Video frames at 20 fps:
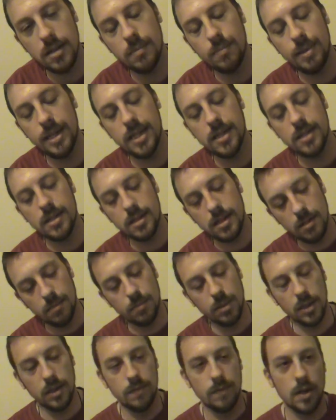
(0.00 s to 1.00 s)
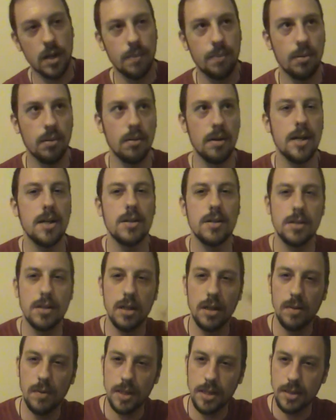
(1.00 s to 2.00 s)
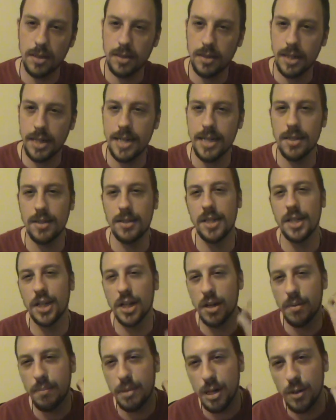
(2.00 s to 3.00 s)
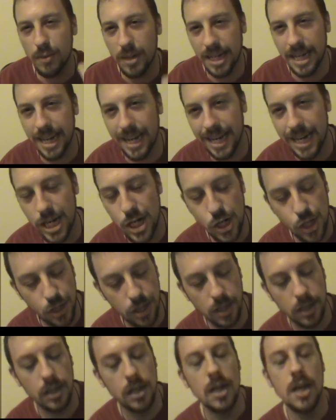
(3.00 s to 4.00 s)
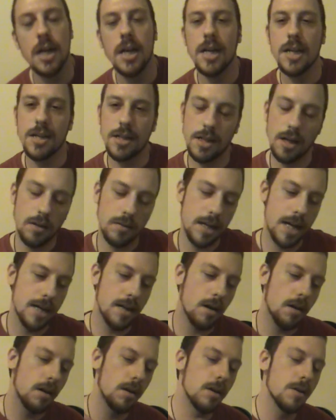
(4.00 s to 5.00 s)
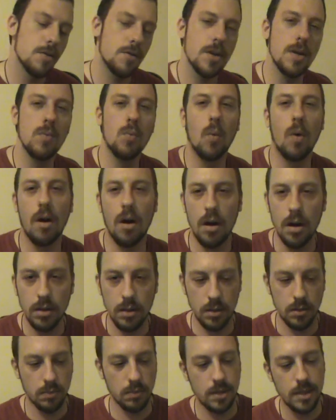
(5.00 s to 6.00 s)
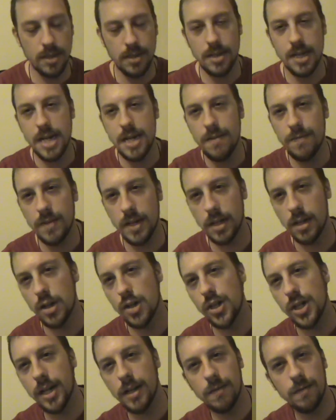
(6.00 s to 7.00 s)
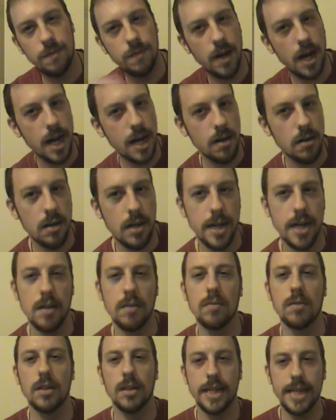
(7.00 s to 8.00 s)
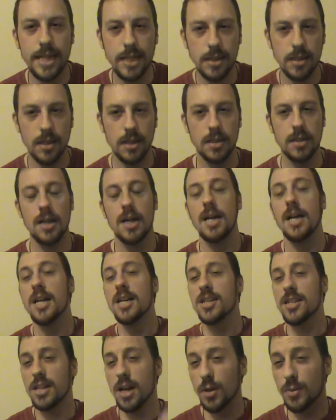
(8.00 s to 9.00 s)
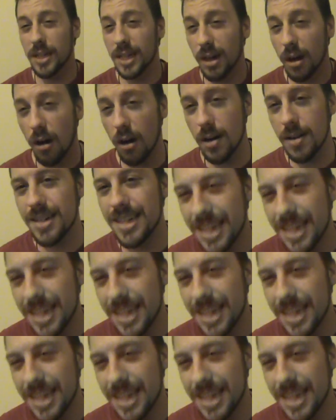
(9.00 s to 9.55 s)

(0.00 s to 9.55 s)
could be a symbol of our prayers going to deity, communication. So that earth and water receive energy and fire and air release it. So there are